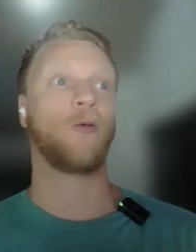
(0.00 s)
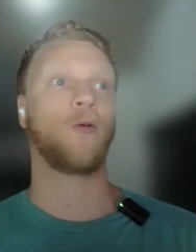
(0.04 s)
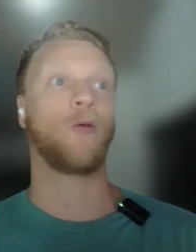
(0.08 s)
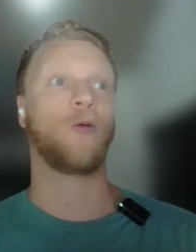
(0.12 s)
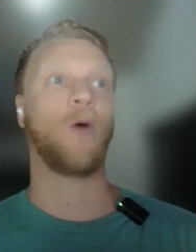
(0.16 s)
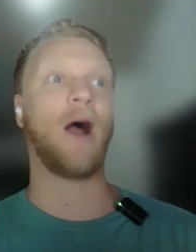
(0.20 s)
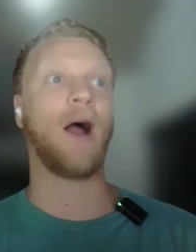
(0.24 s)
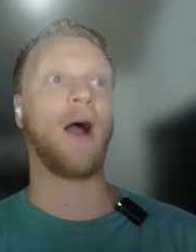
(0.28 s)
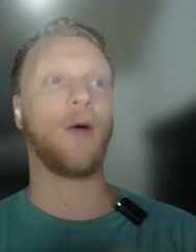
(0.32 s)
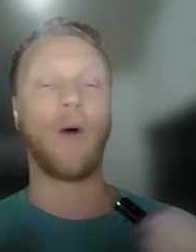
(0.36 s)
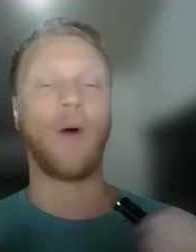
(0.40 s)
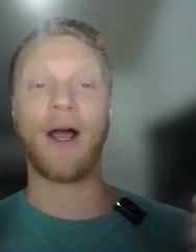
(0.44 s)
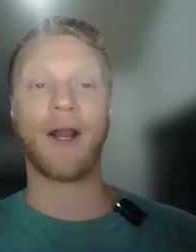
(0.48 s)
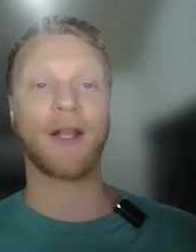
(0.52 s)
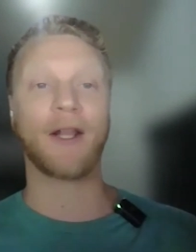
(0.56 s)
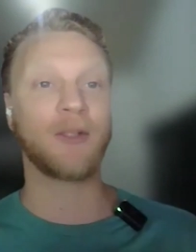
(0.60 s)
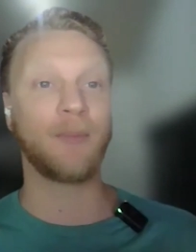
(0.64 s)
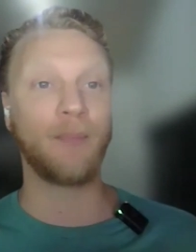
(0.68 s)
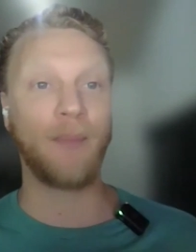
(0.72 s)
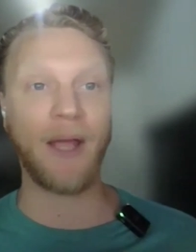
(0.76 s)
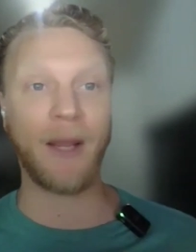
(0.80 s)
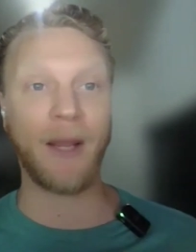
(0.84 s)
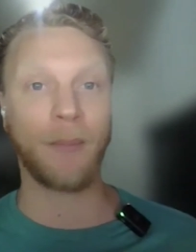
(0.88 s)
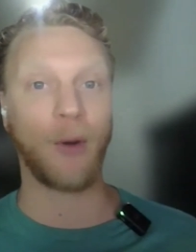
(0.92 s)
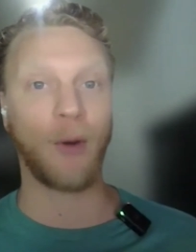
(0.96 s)
Why
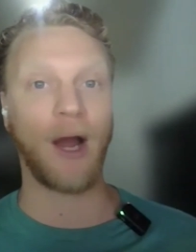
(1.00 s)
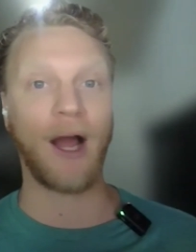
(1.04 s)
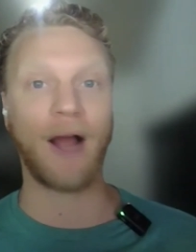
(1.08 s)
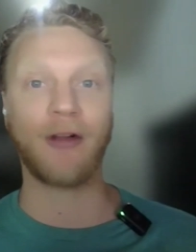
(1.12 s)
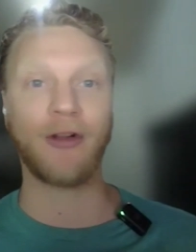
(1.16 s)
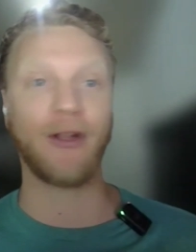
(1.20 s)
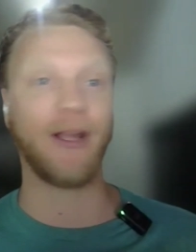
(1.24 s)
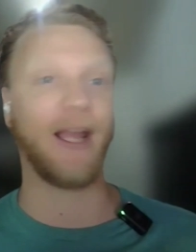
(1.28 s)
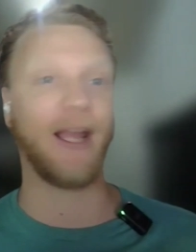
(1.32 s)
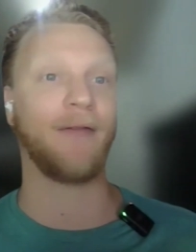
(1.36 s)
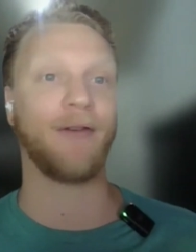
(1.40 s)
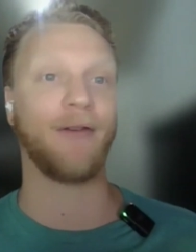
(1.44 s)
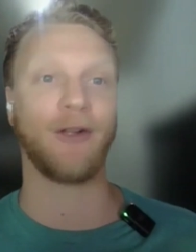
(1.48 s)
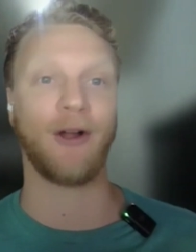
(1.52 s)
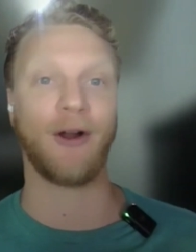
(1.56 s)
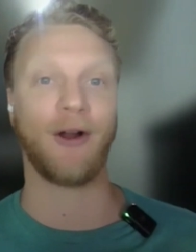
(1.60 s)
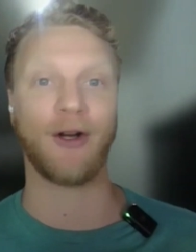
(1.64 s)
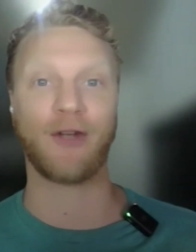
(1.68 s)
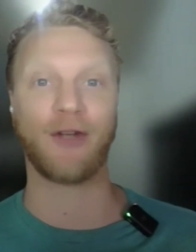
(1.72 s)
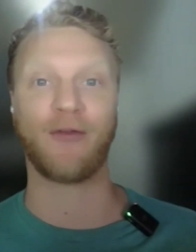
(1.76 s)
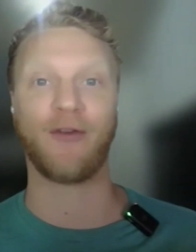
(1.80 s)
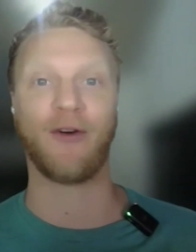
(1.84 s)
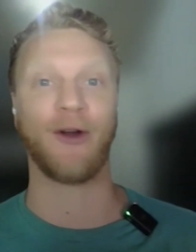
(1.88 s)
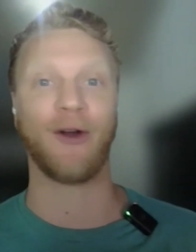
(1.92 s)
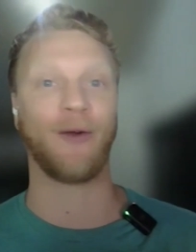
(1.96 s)
doesn't Big Broccoli have a
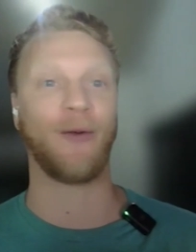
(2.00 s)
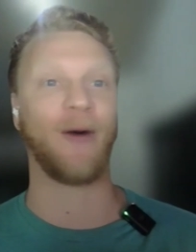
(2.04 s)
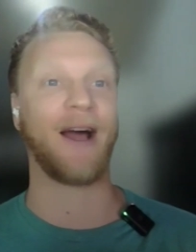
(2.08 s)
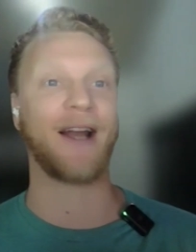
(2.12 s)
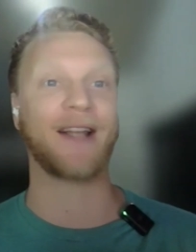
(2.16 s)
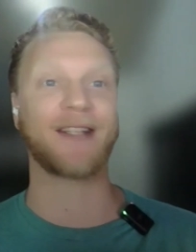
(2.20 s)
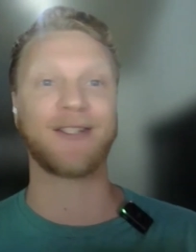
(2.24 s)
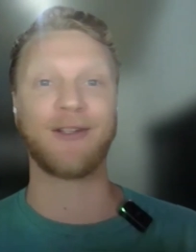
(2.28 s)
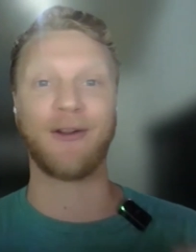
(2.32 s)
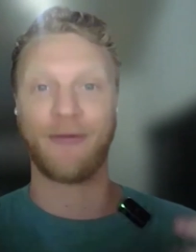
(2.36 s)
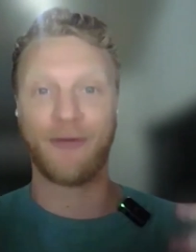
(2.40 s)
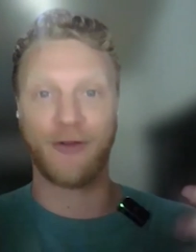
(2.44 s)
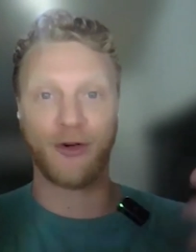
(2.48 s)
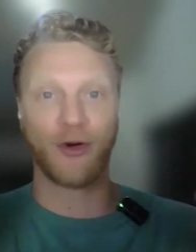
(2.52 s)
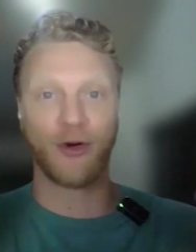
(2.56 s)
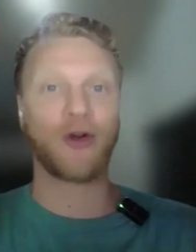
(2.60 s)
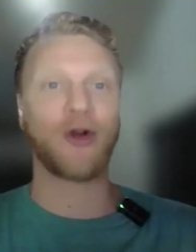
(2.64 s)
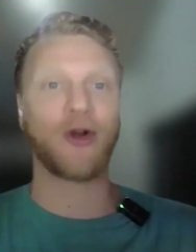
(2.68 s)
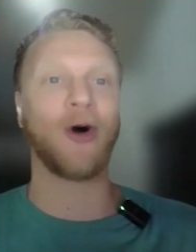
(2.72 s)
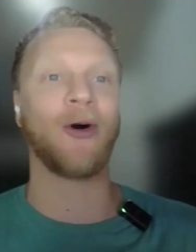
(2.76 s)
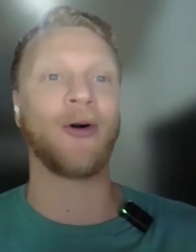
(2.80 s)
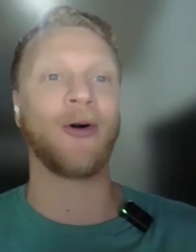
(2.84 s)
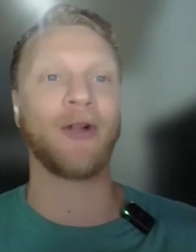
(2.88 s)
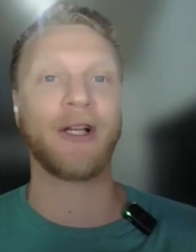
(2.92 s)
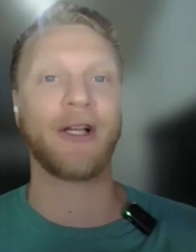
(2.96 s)
large fund? Why doesn't the Fruit
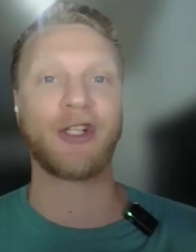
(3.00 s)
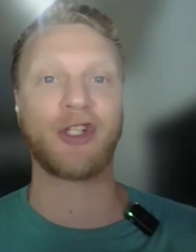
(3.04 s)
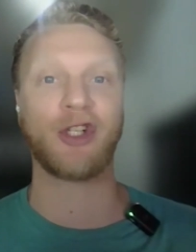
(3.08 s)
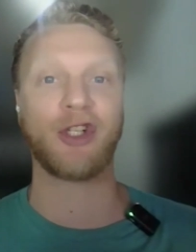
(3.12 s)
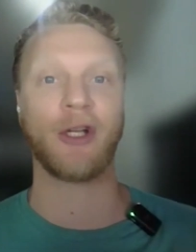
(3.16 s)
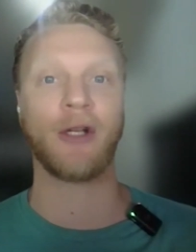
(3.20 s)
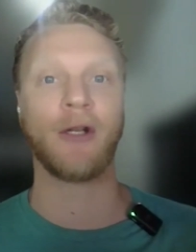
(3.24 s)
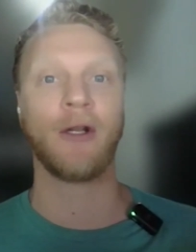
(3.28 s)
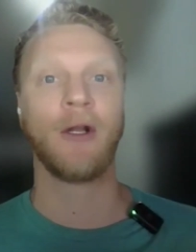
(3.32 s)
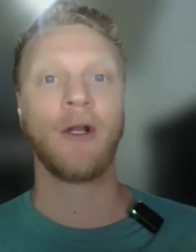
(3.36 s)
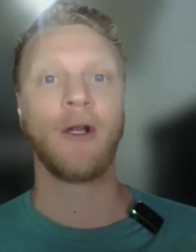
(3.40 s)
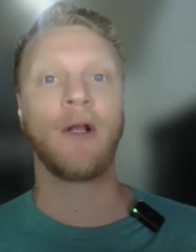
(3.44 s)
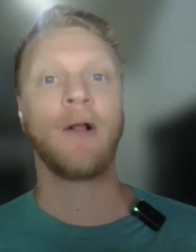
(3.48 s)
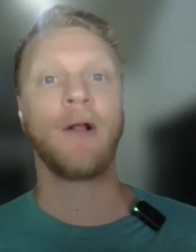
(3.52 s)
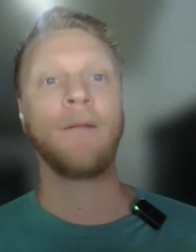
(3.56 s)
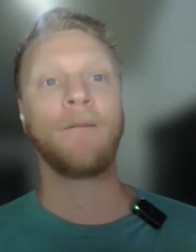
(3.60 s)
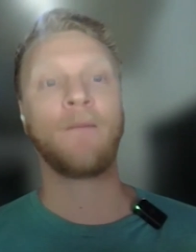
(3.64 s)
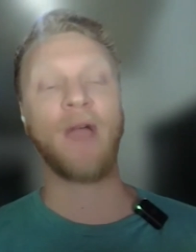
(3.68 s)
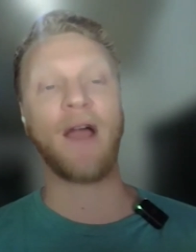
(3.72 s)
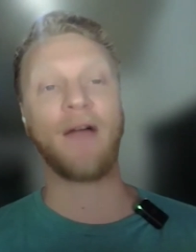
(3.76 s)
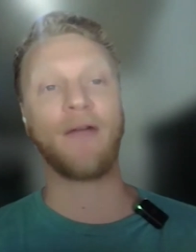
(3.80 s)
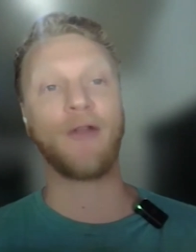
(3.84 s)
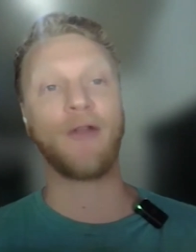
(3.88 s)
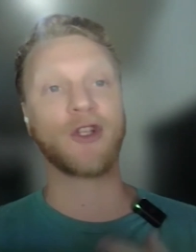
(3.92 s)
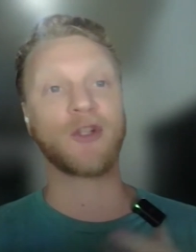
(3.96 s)
Coalition
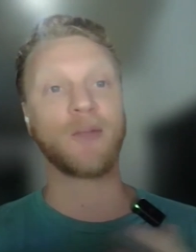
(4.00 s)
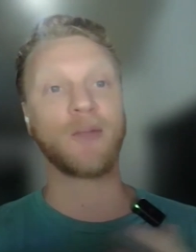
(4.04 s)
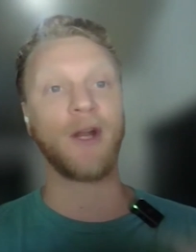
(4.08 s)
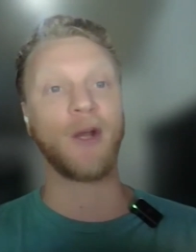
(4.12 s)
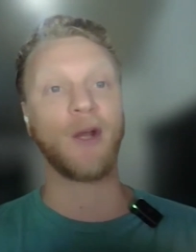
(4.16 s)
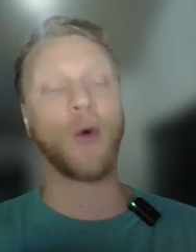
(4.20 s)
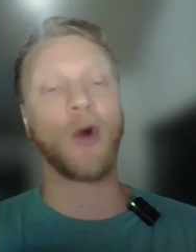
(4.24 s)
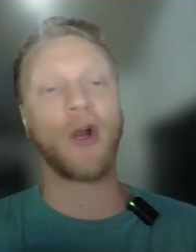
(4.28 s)
have those money?